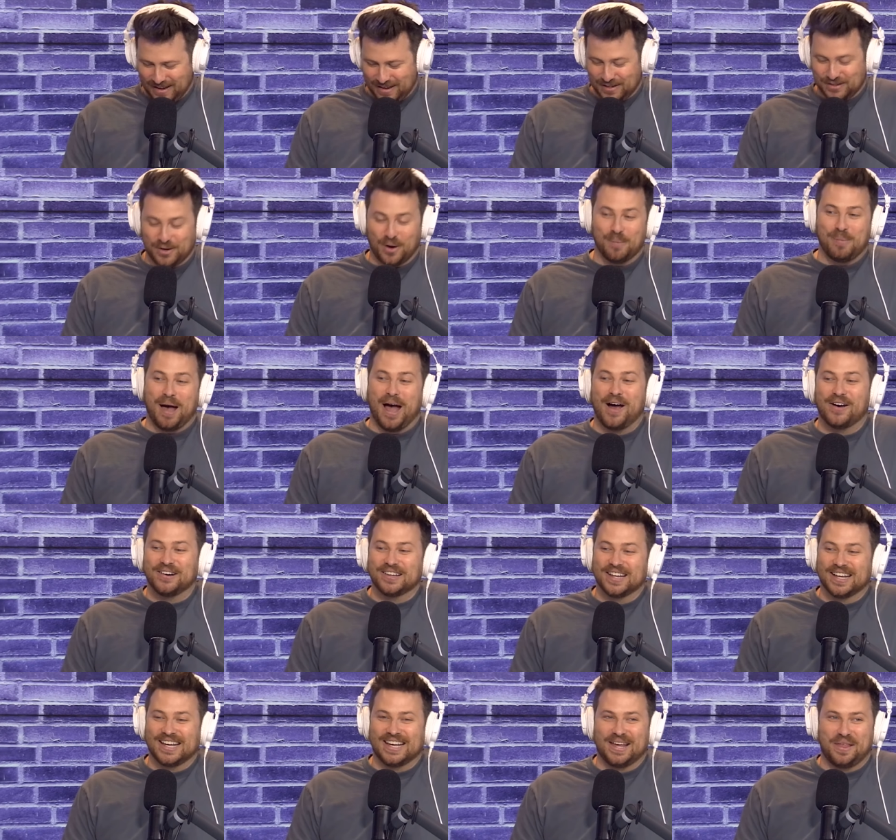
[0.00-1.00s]
So
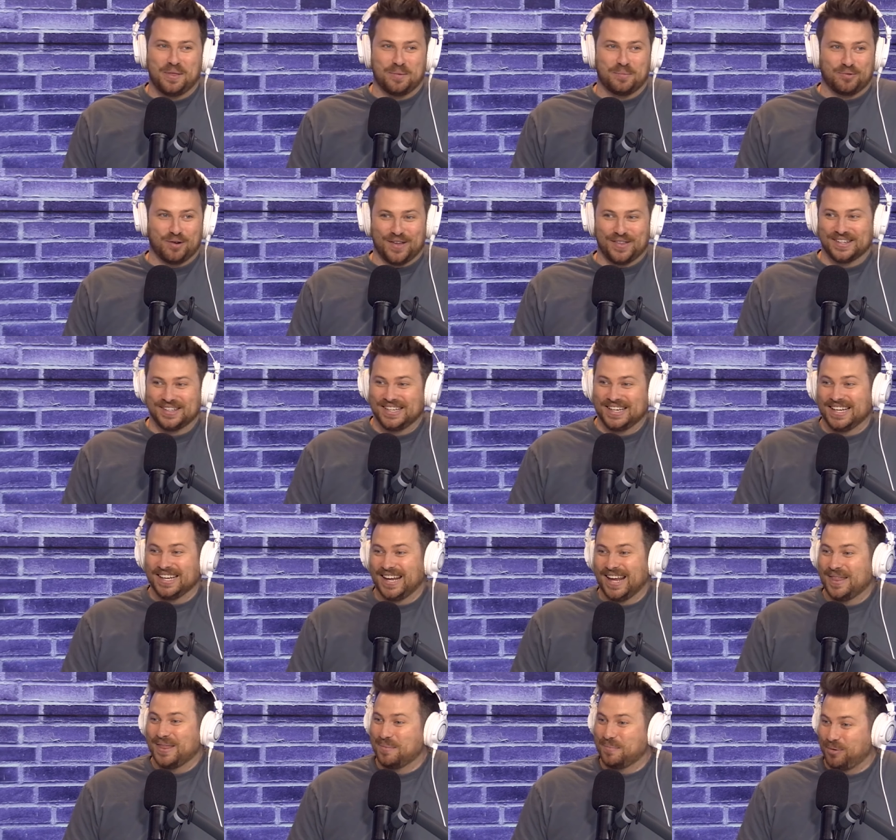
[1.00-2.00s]
apparently the brother didn't
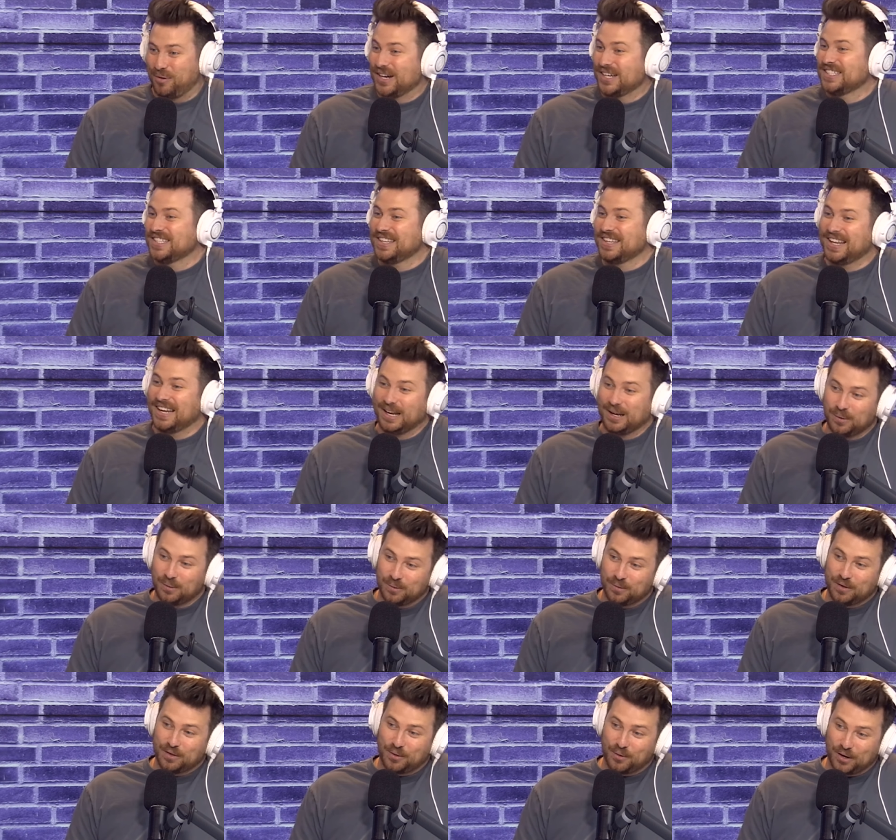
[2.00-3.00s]
get the present that he
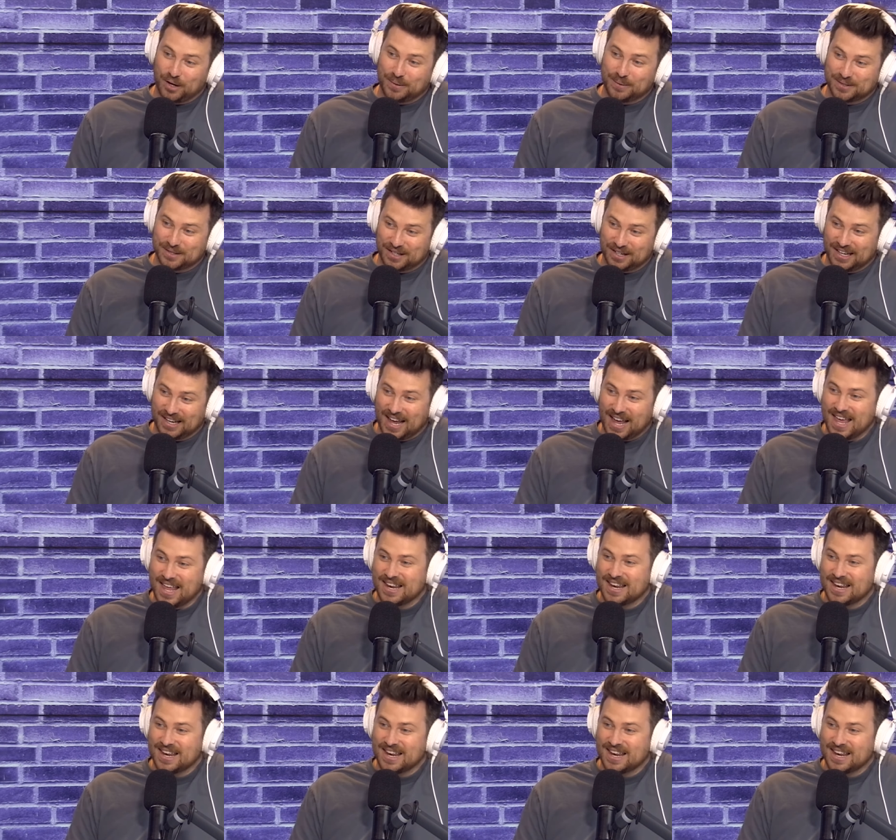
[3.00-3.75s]
thought he was going to get